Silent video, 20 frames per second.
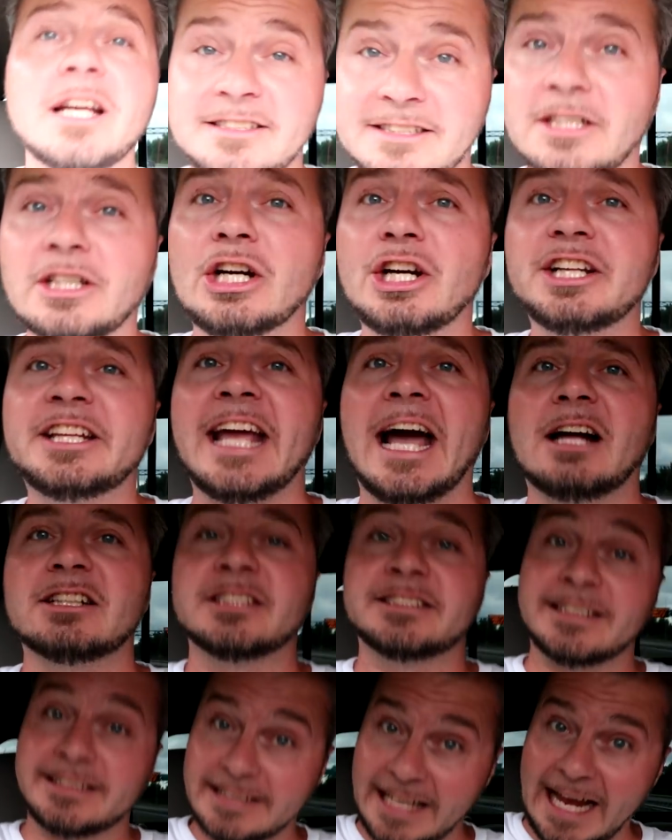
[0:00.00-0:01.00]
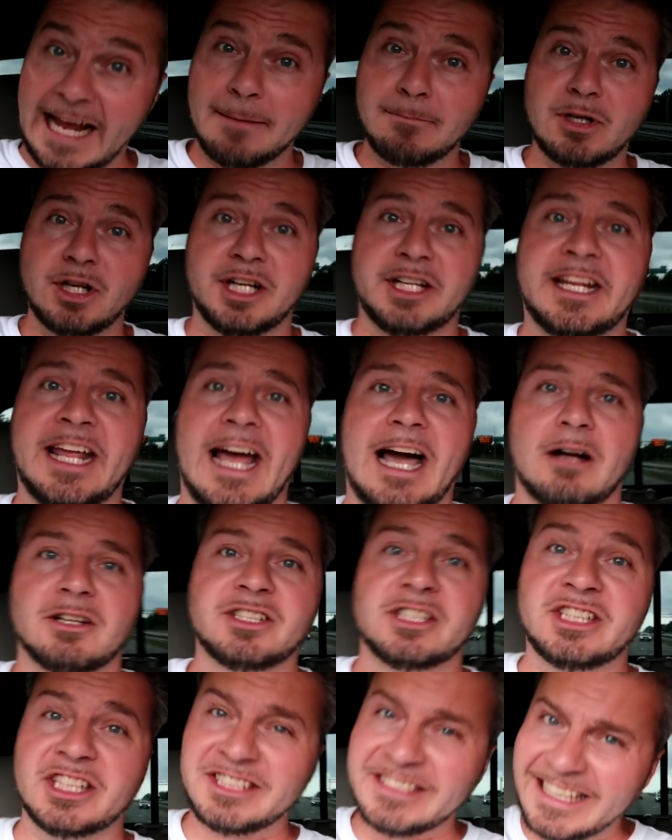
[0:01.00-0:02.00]
it's a good couch. It's a damn good
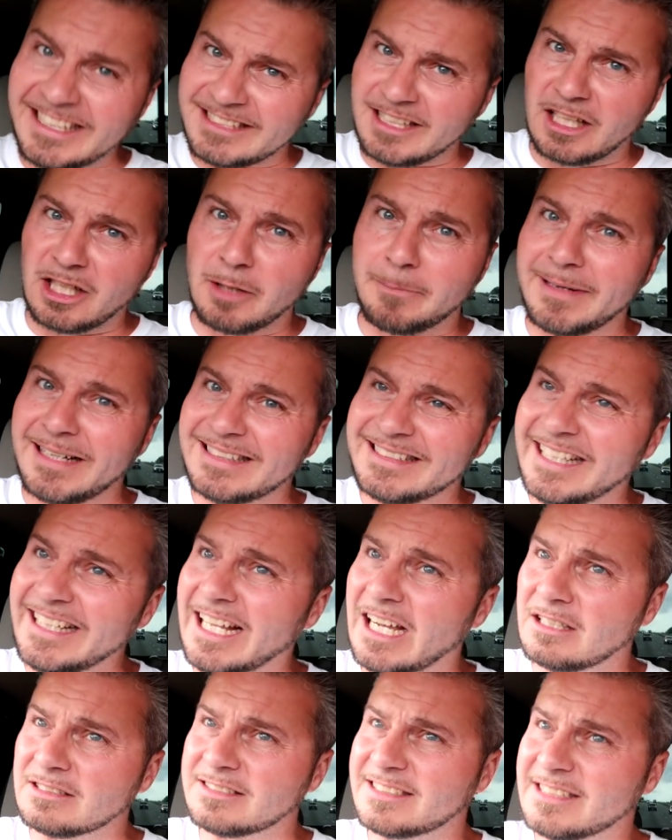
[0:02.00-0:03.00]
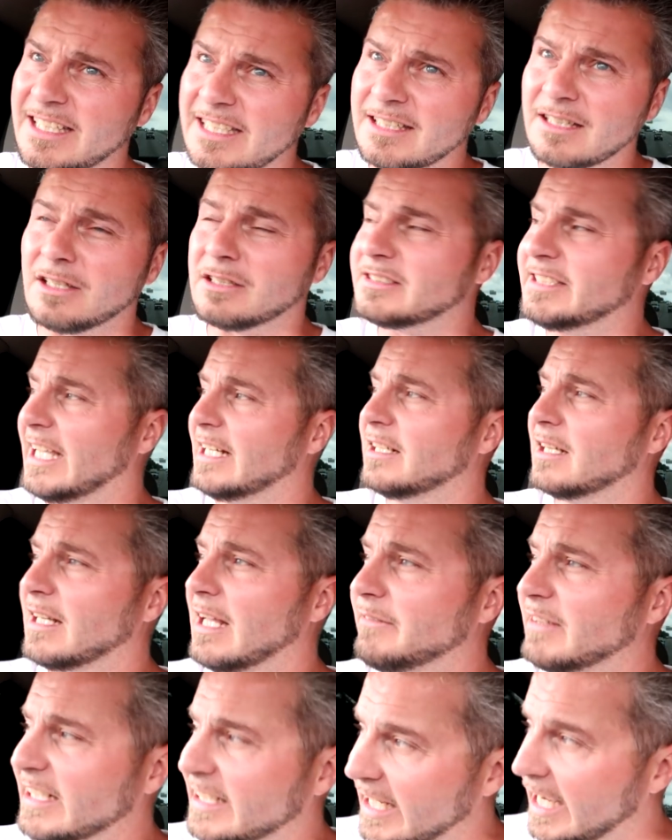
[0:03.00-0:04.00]
couch. It just needs a little bit of T L C, a little ten to
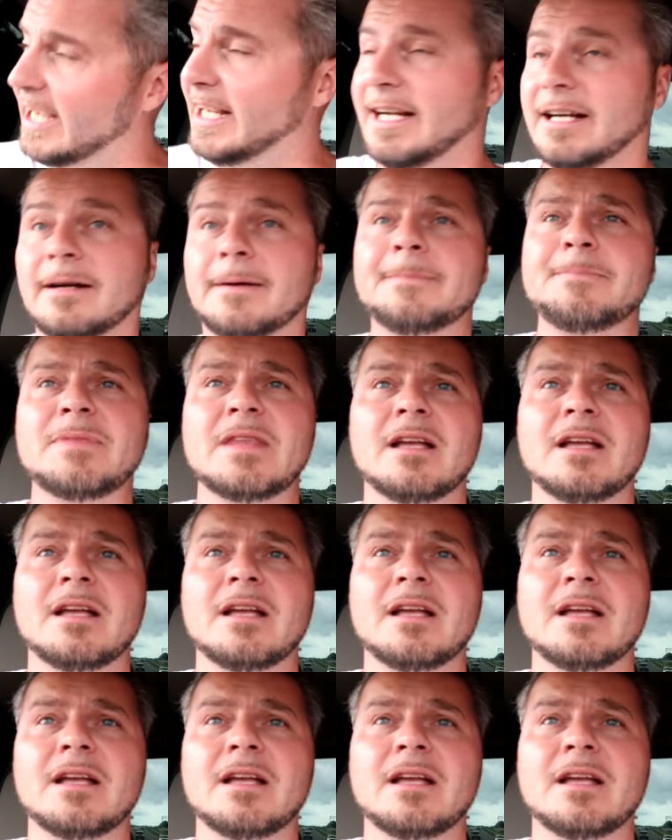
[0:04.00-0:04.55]
eleven care.